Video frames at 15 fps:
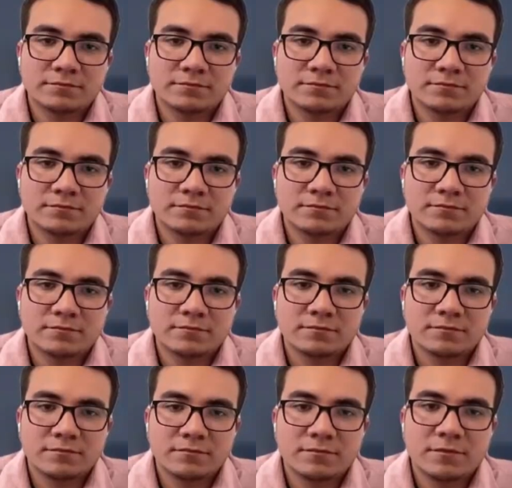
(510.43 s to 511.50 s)

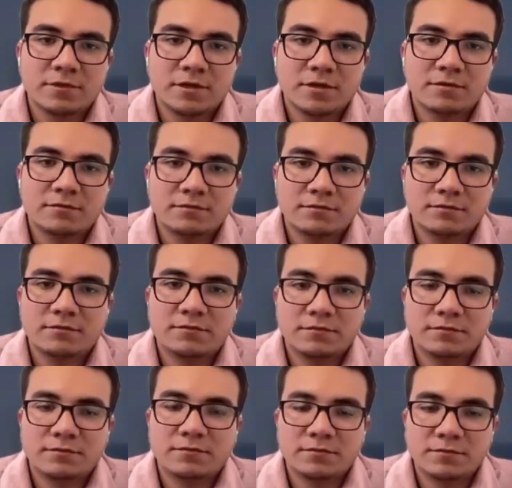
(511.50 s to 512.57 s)

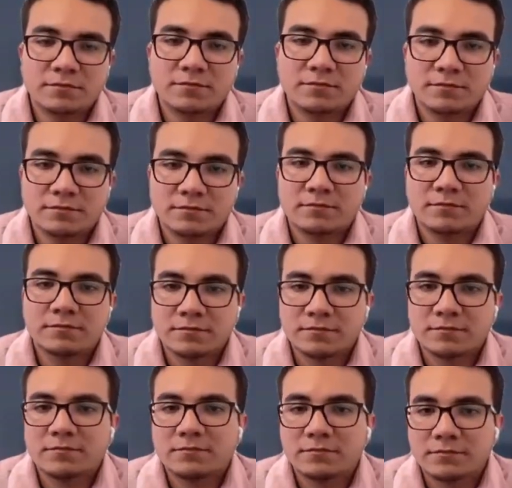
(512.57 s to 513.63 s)

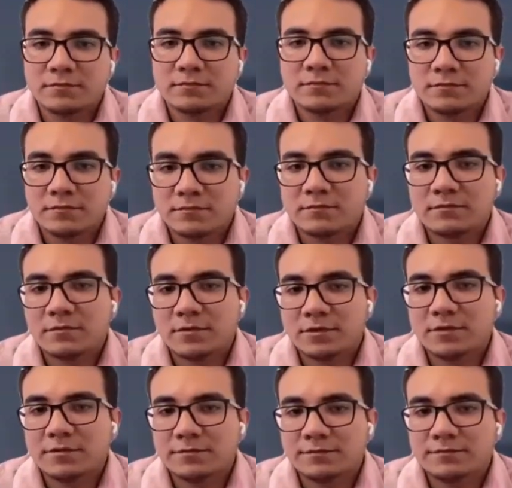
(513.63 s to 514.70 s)

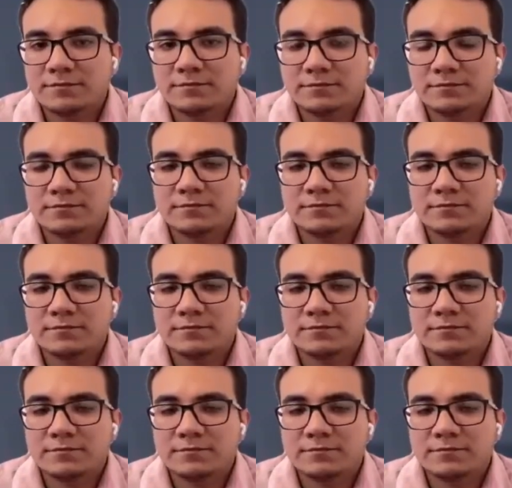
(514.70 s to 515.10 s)
(silent)